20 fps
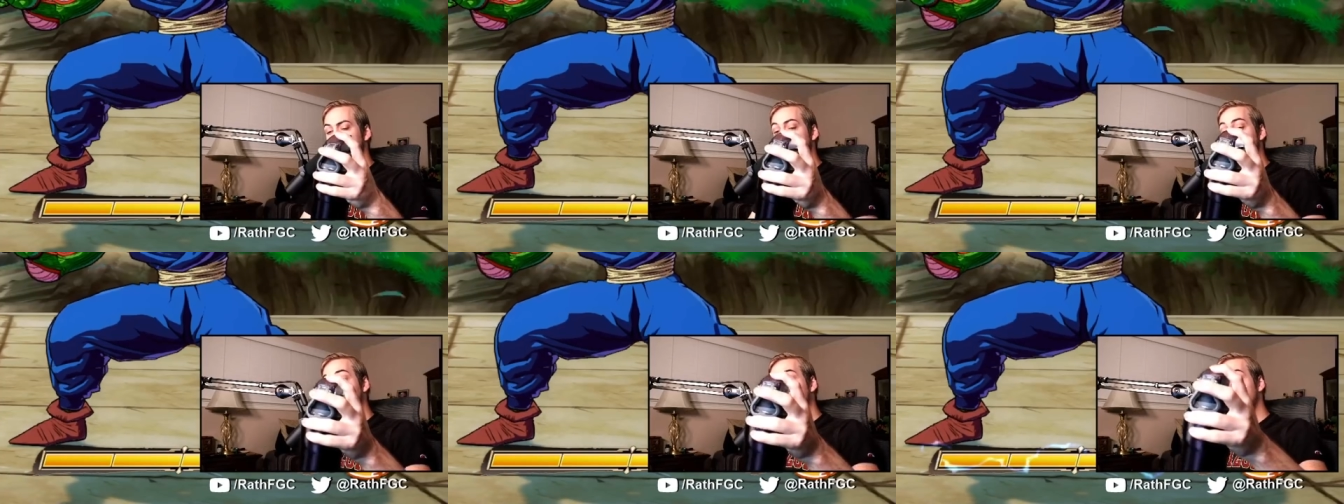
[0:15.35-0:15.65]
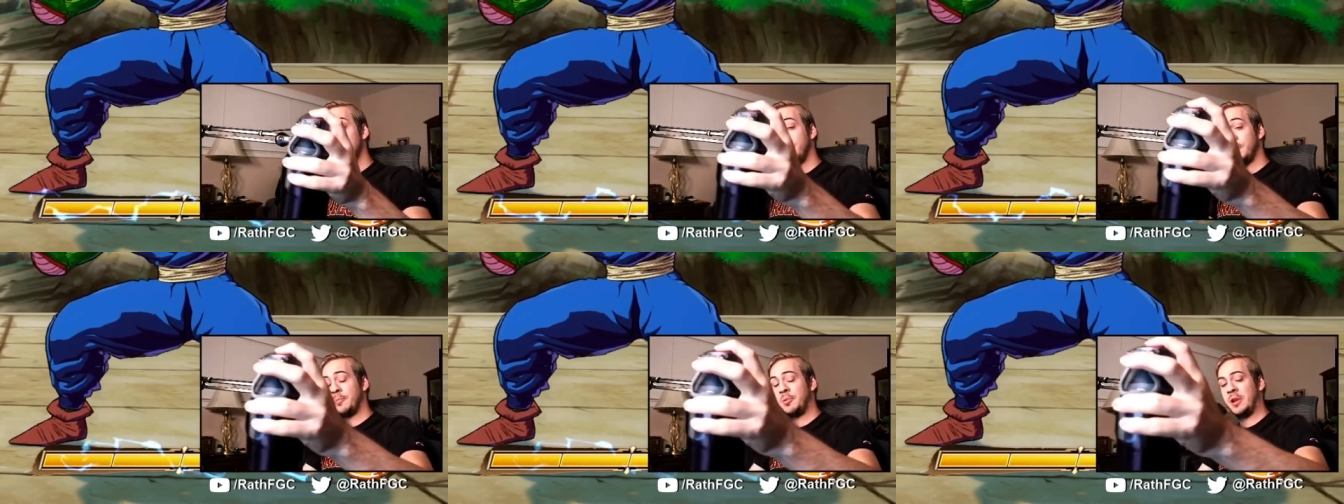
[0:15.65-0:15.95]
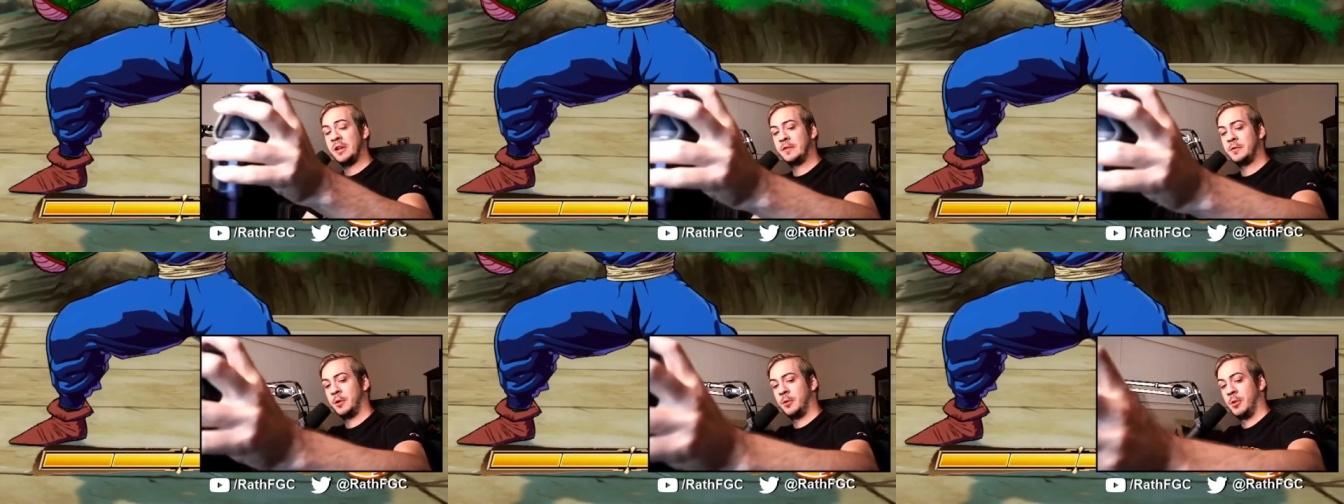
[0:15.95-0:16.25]
Not even for
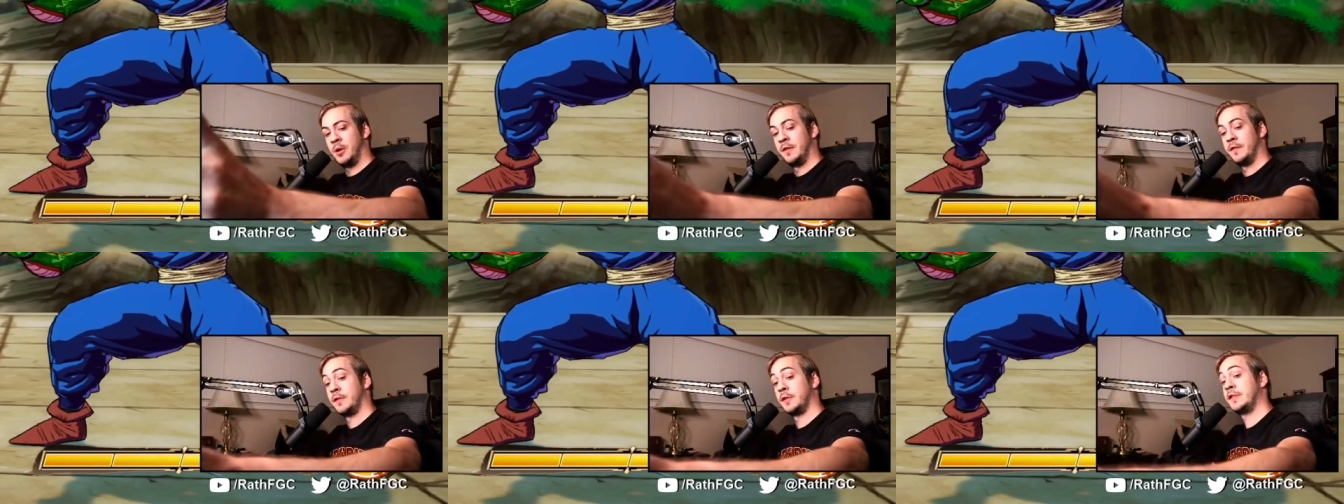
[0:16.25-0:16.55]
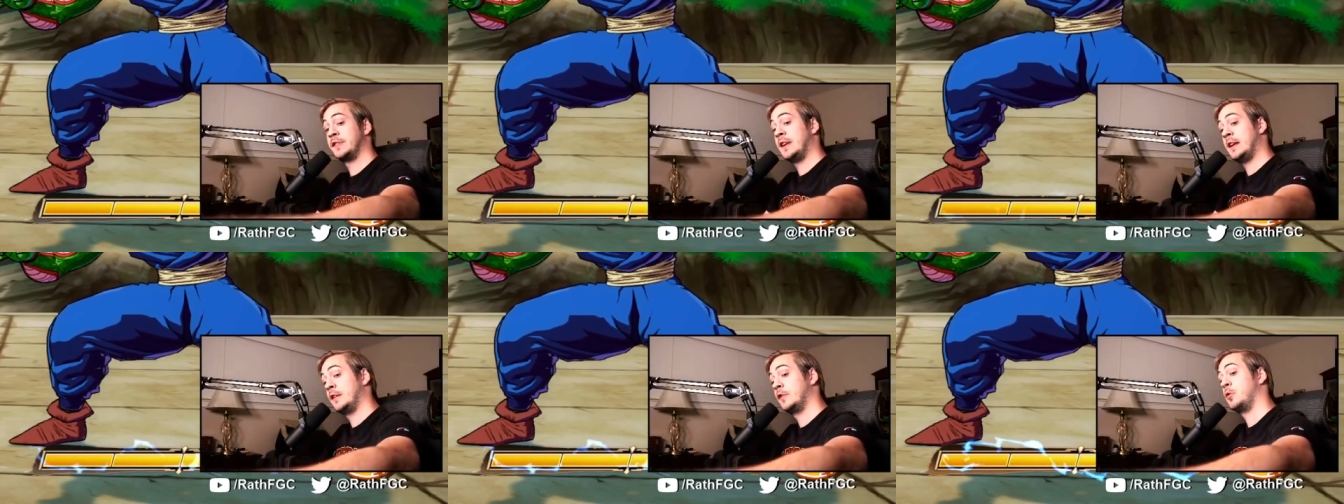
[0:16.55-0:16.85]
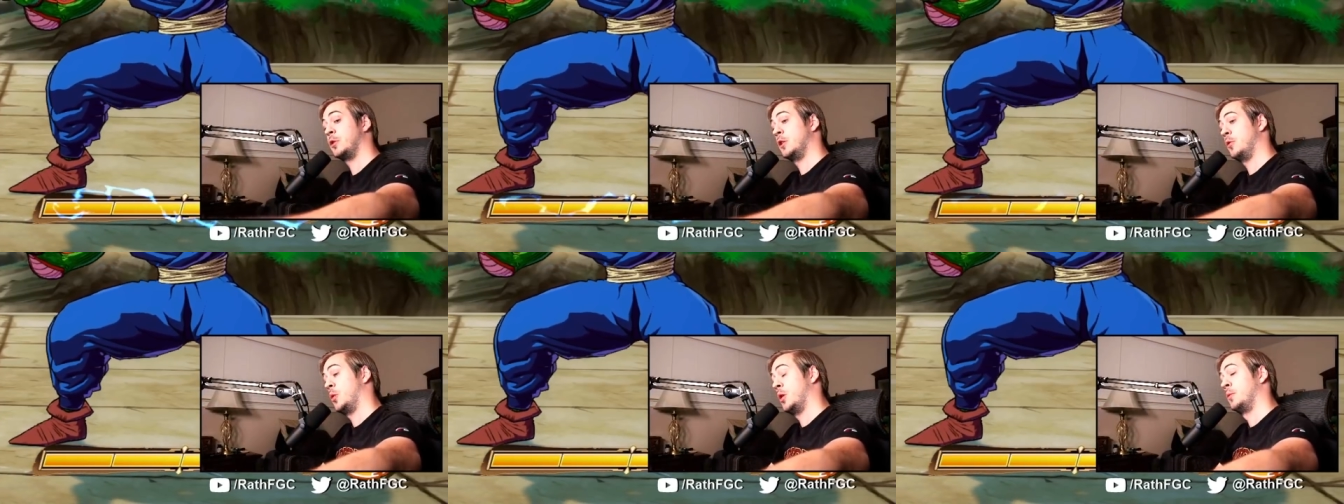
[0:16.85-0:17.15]
playing 21, for saying
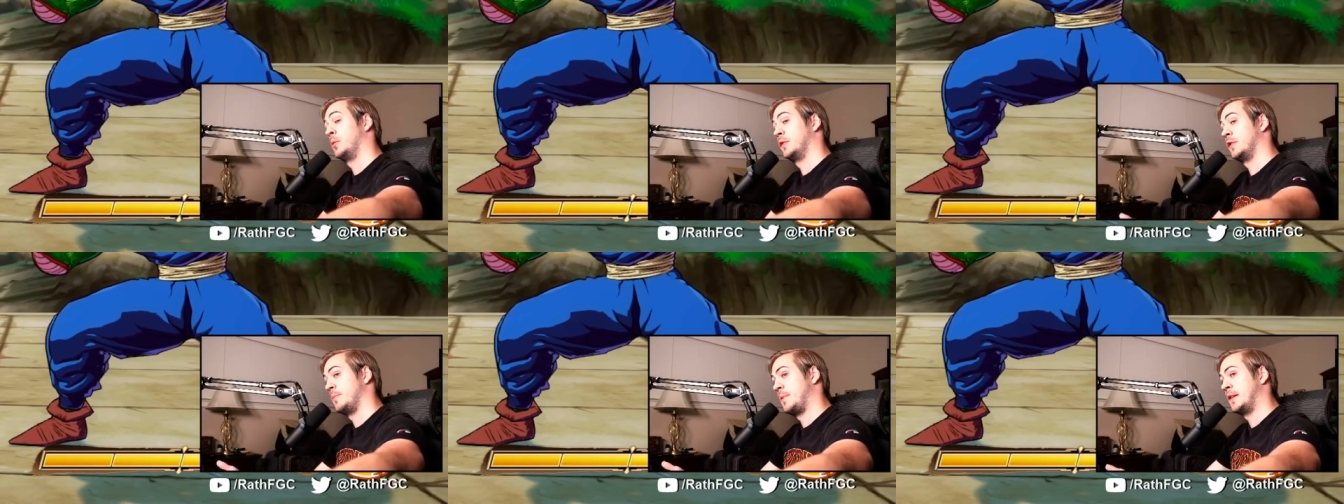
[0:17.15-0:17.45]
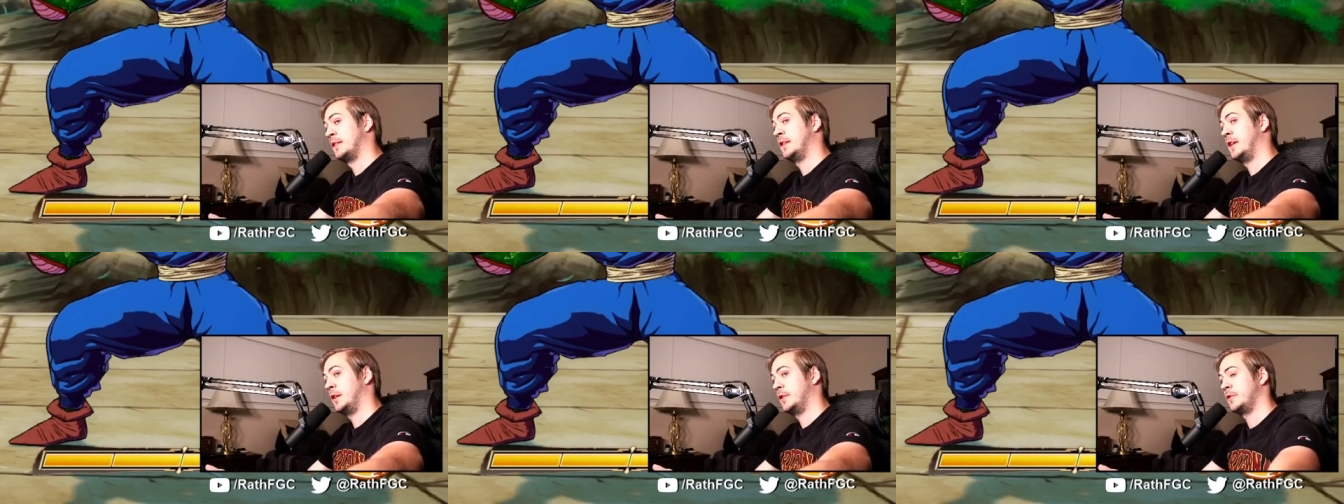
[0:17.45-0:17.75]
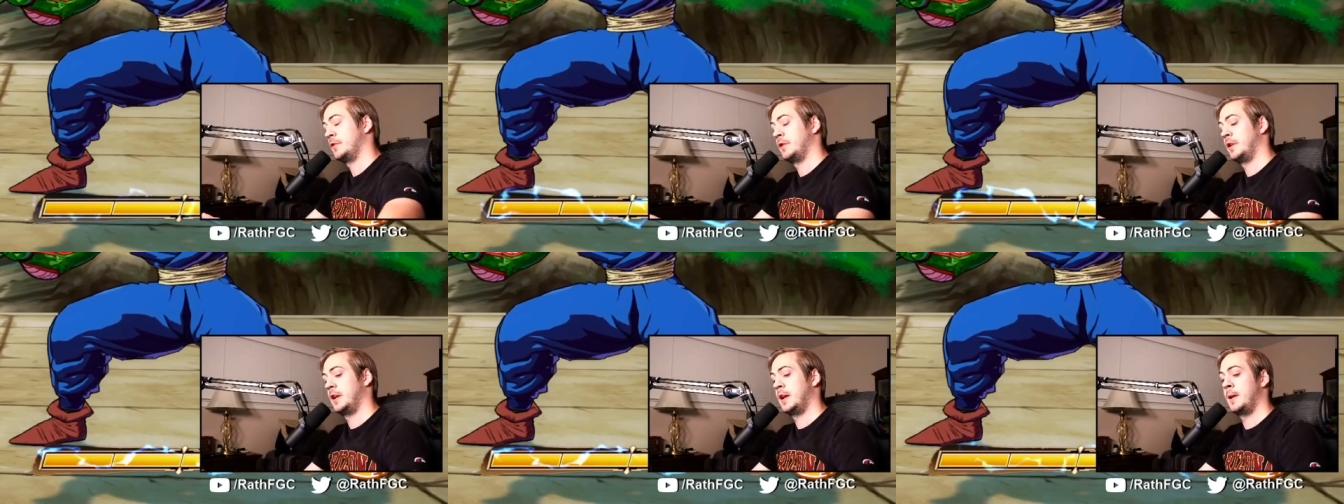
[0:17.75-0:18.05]
21 was the best
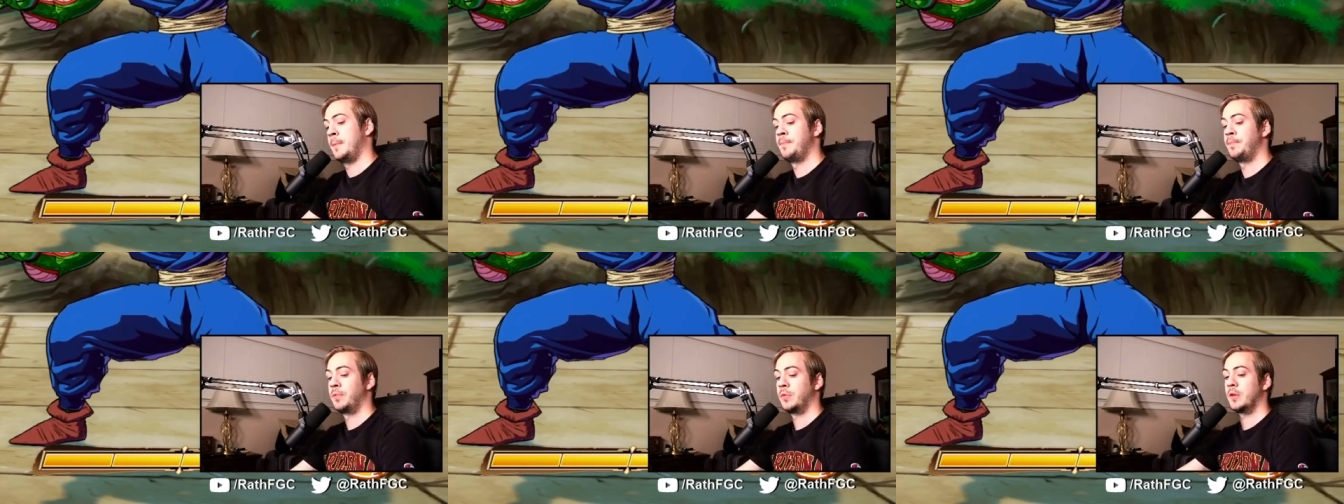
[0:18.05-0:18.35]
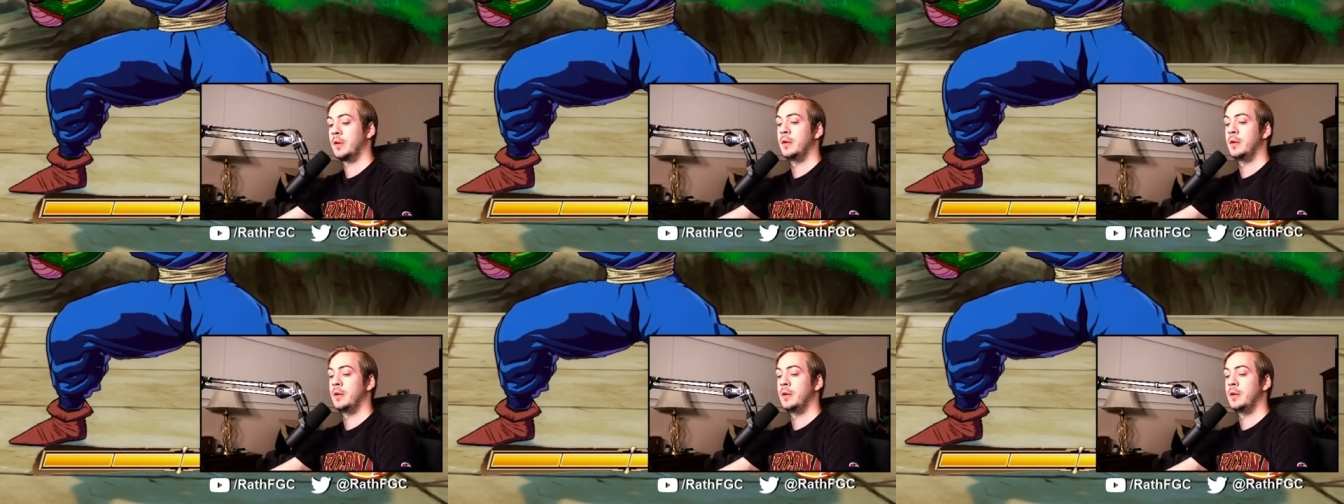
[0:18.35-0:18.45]
character in the game.